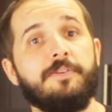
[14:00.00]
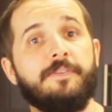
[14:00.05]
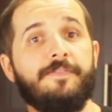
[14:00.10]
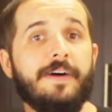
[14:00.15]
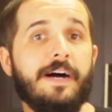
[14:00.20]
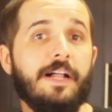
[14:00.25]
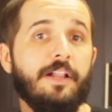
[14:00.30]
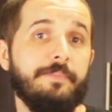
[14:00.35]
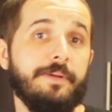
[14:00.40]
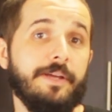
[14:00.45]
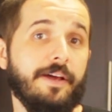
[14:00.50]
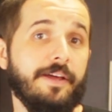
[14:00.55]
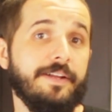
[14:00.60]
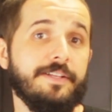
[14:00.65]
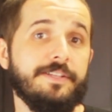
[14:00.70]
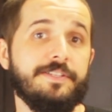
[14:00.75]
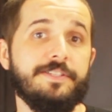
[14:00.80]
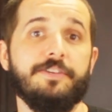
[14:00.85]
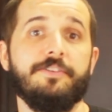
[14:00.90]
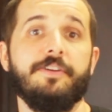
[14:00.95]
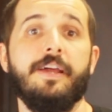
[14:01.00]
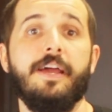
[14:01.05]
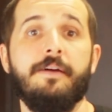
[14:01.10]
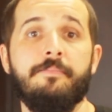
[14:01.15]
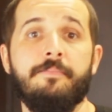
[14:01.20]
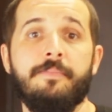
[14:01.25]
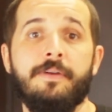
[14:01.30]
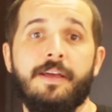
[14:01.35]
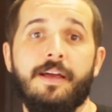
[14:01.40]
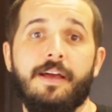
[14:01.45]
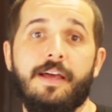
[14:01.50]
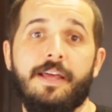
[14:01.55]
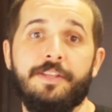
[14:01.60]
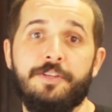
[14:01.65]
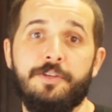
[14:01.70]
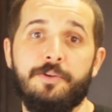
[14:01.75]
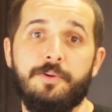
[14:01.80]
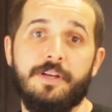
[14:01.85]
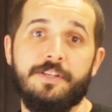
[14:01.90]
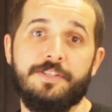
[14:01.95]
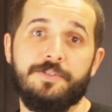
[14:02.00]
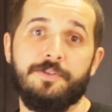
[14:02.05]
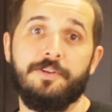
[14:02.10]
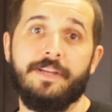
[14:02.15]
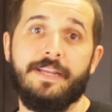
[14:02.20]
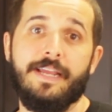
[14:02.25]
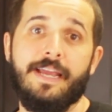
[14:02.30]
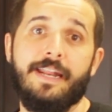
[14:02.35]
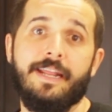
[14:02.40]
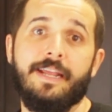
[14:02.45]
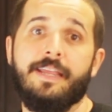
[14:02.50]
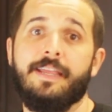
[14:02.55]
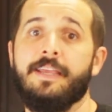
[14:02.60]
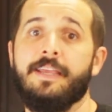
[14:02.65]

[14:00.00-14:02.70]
can follow me on Instagram at US Organic.